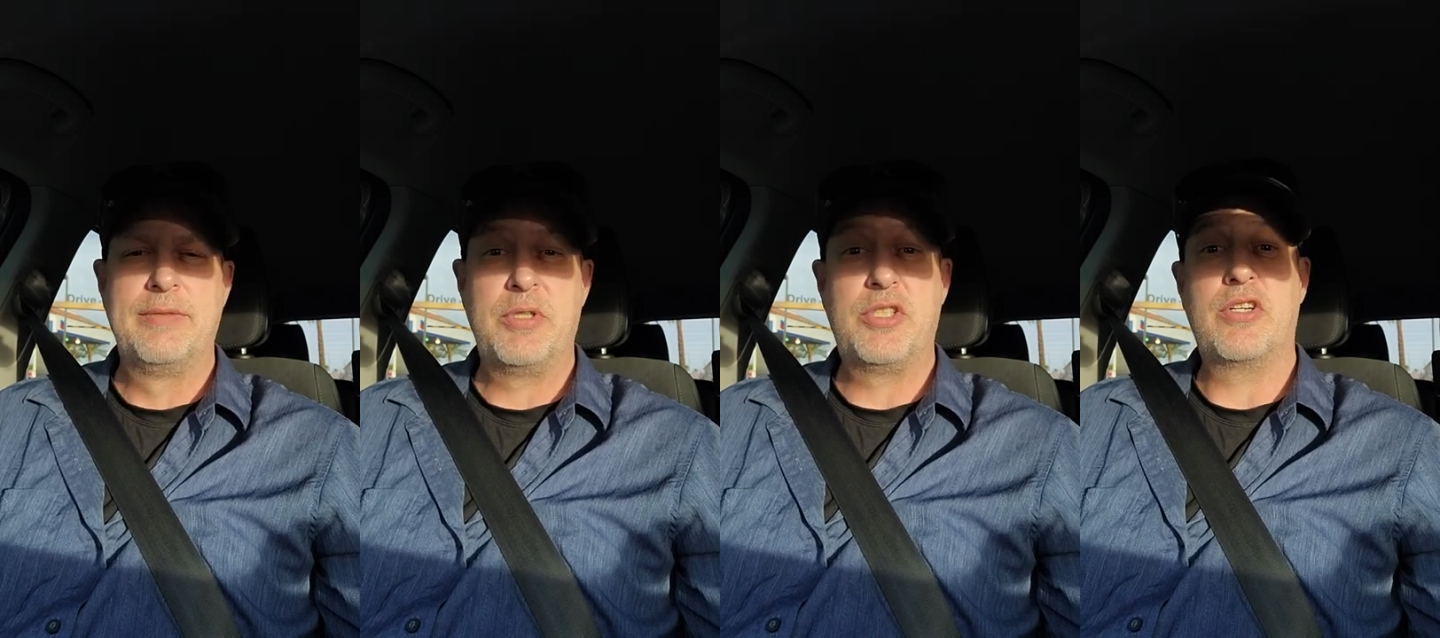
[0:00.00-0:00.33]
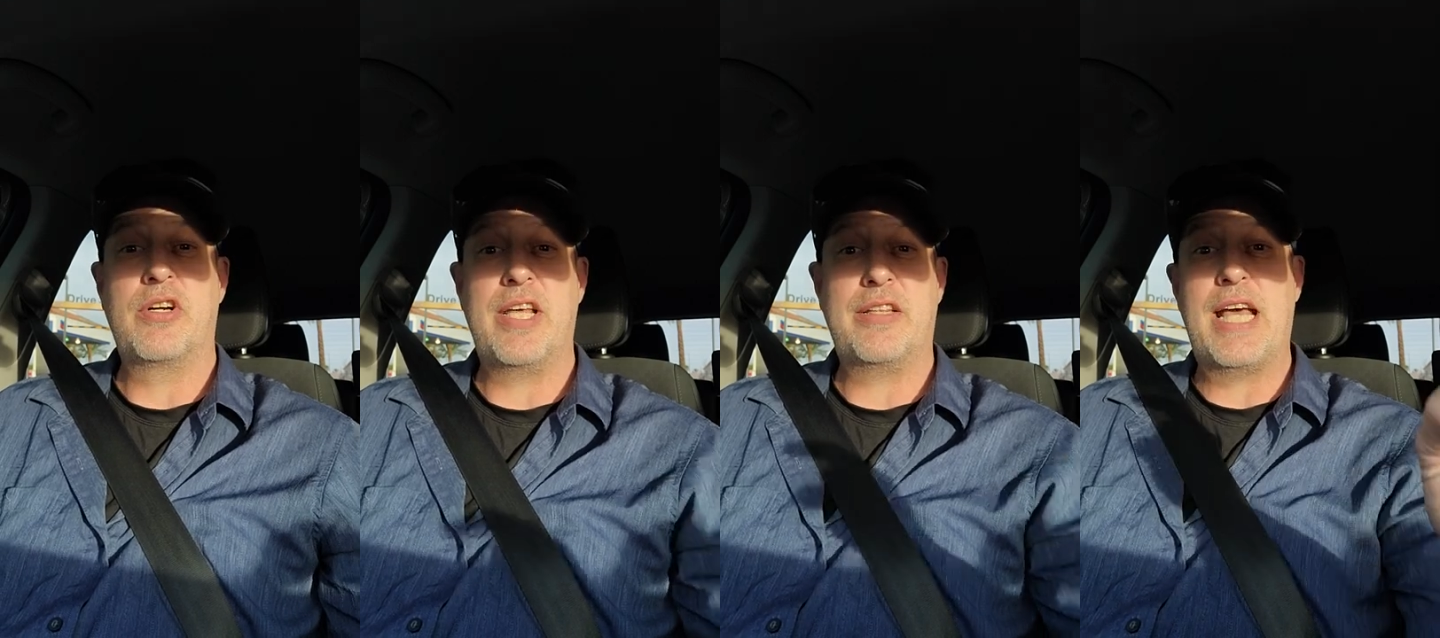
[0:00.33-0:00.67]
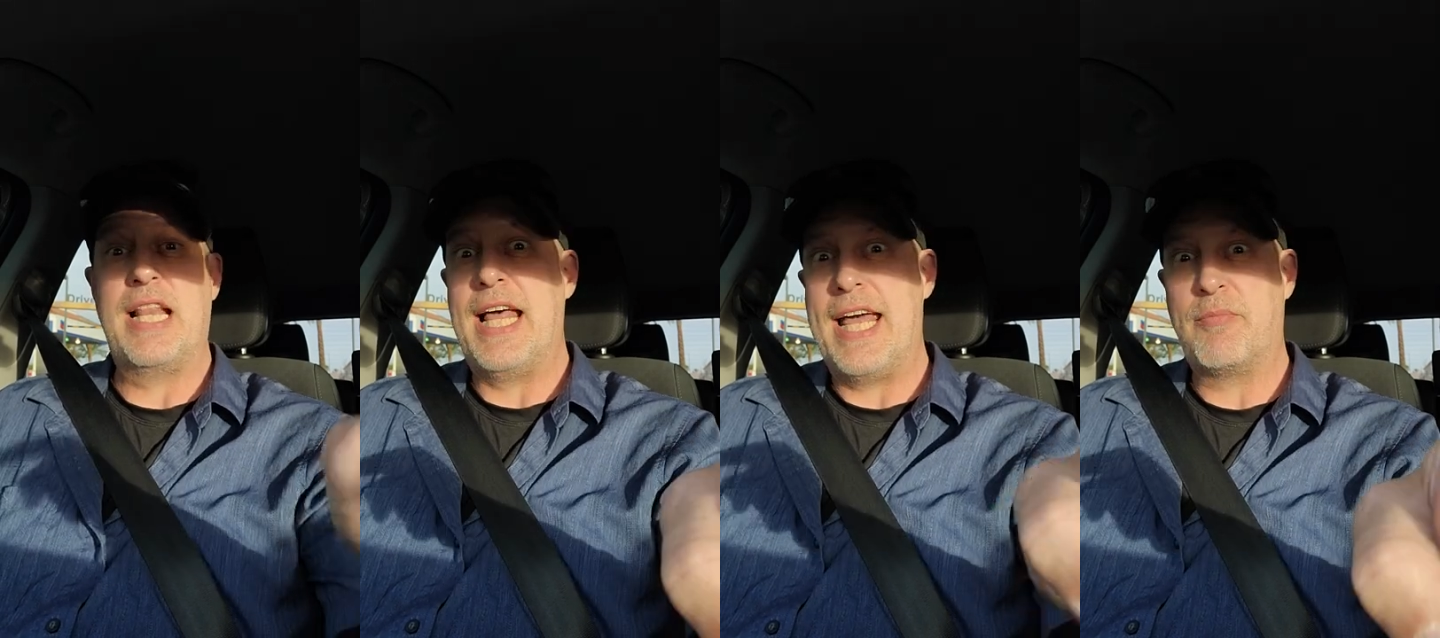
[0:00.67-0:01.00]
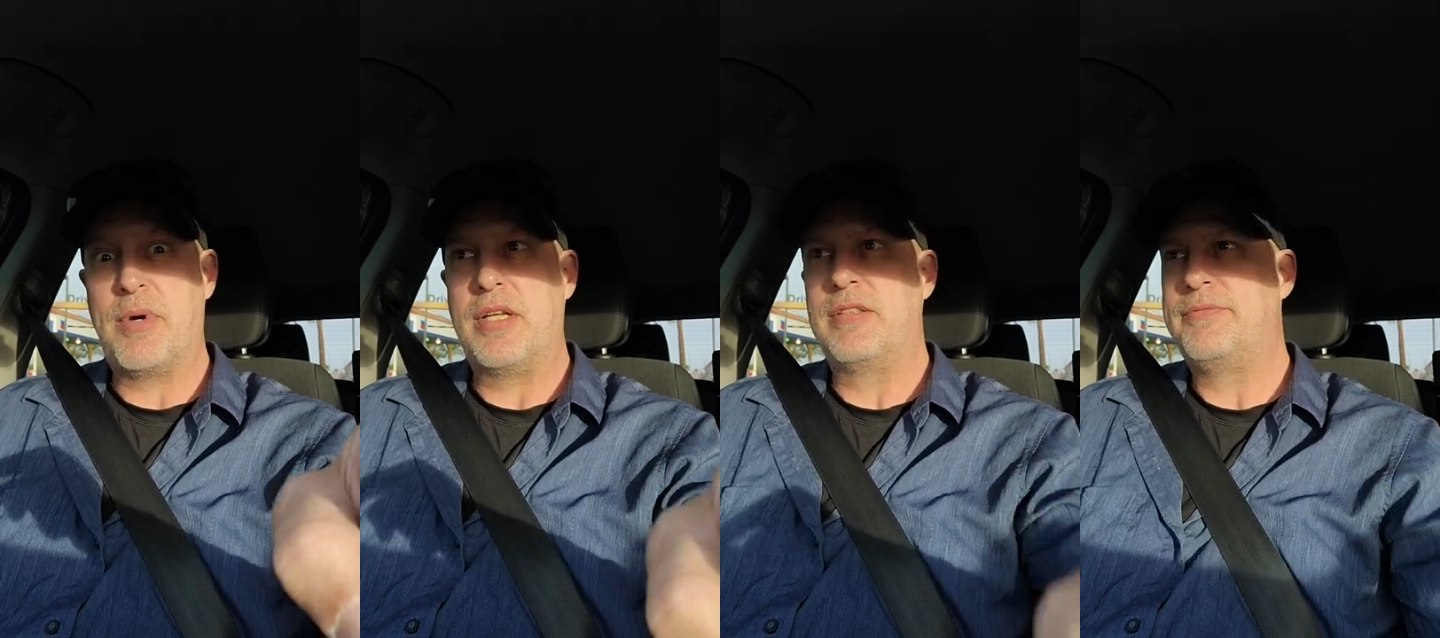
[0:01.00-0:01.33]
Be sure to hit that like
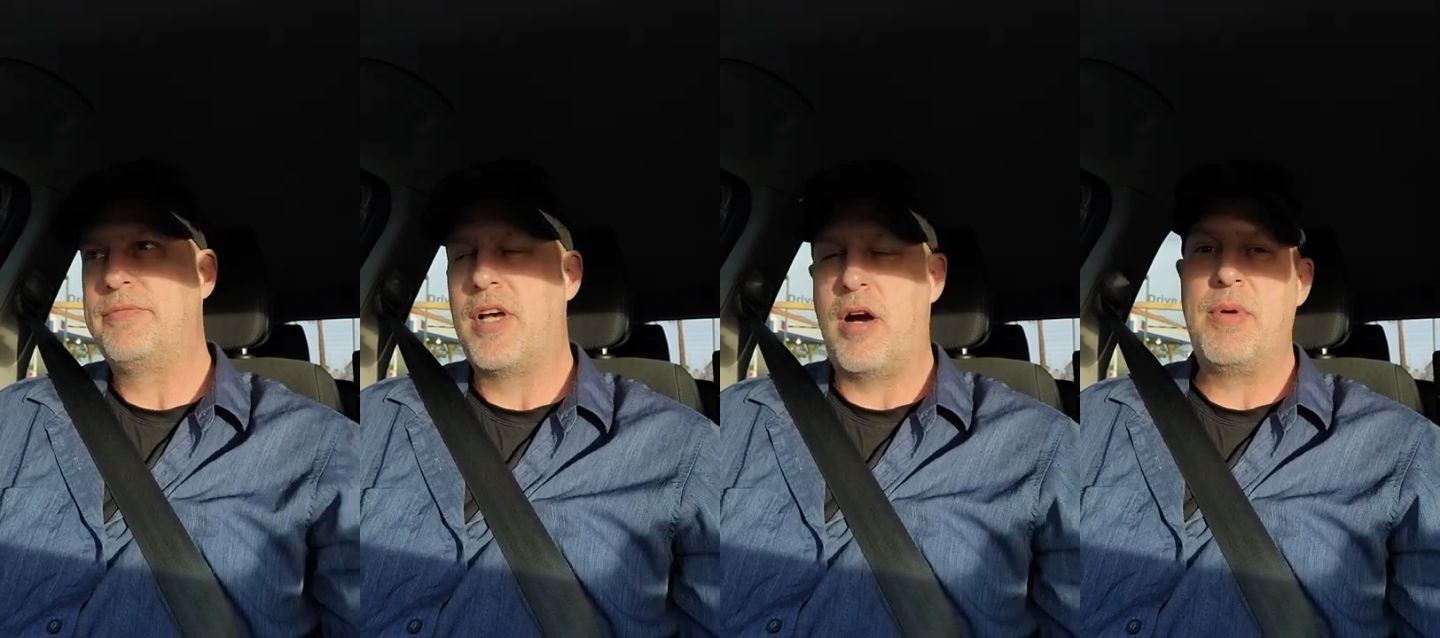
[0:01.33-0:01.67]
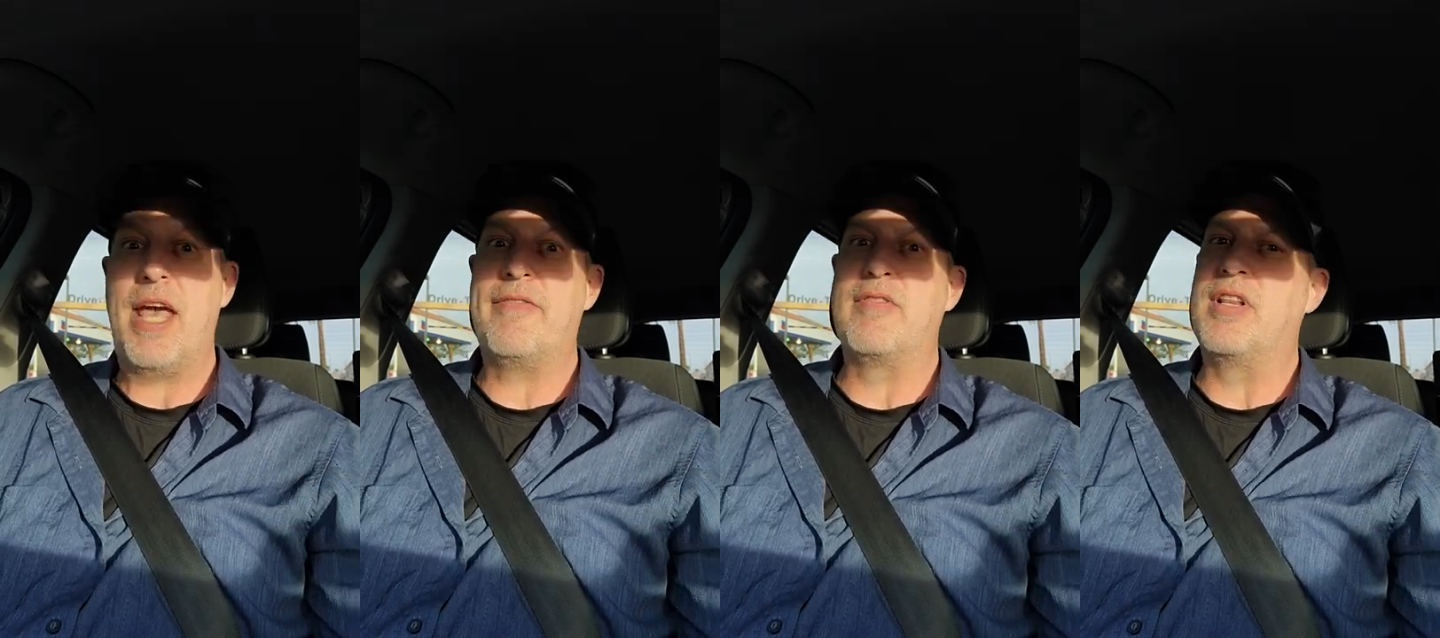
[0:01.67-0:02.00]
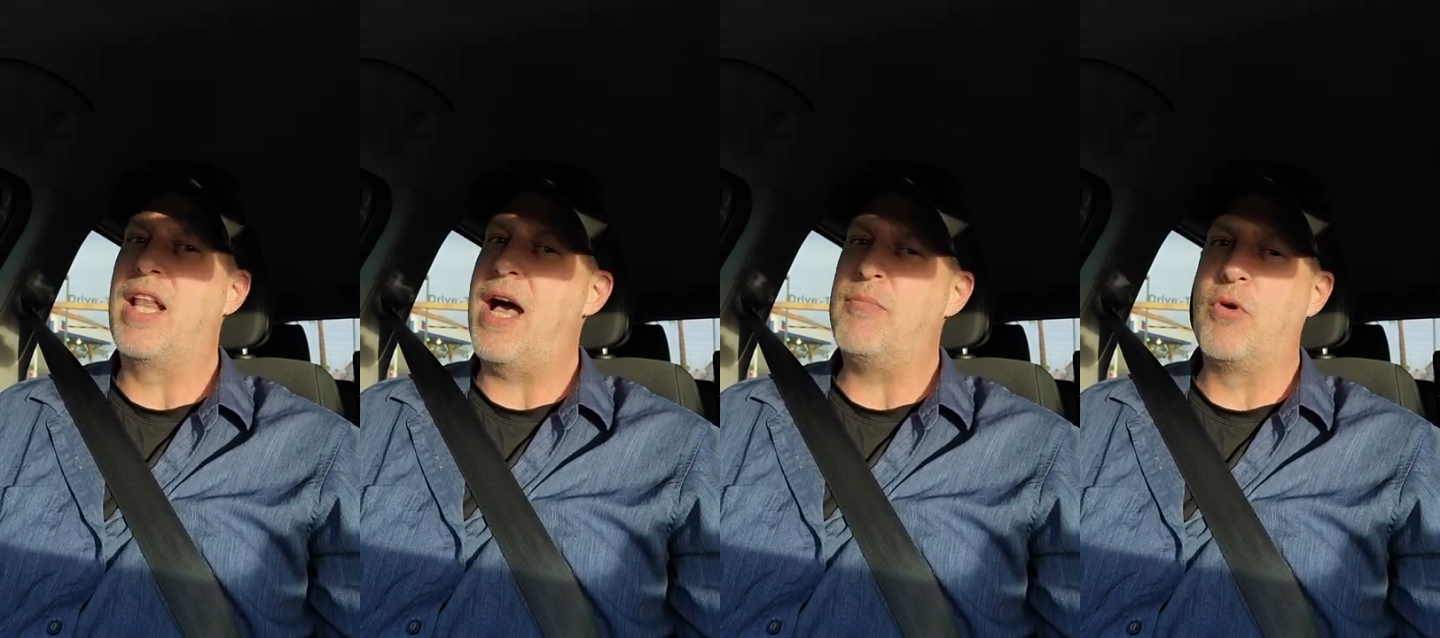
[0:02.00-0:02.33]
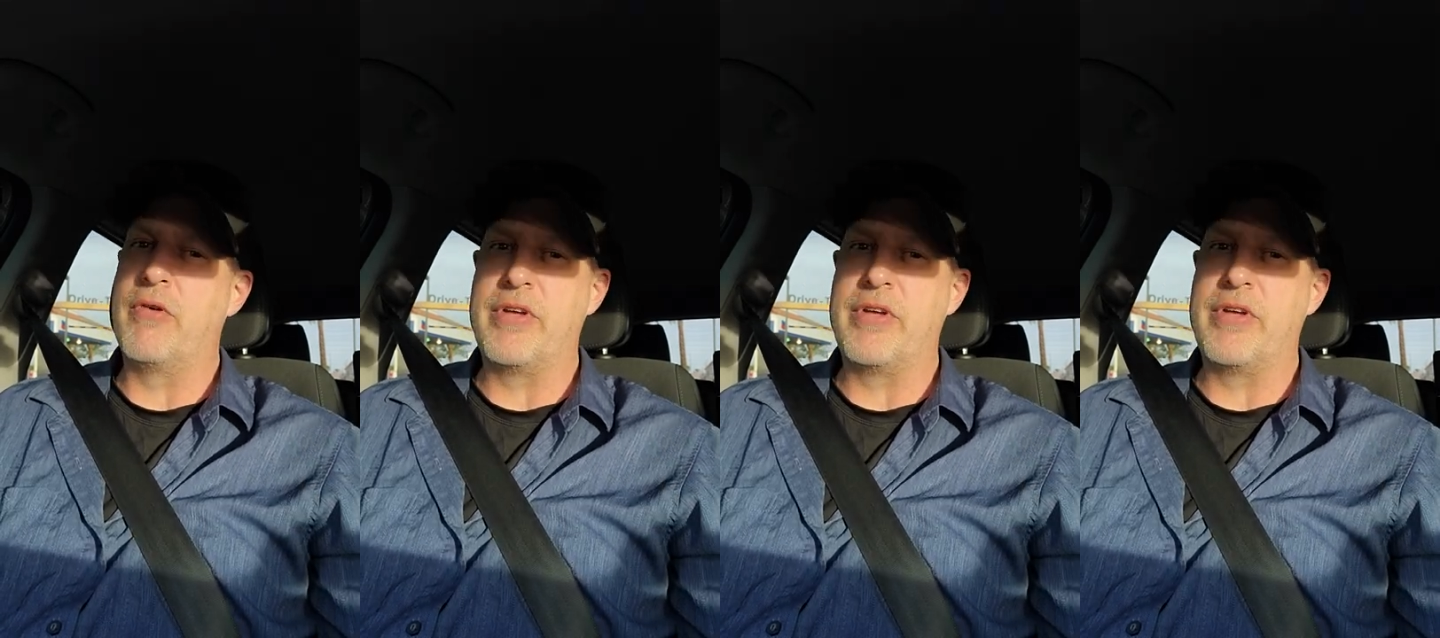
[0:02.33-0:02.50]
button. I'll be having a lot more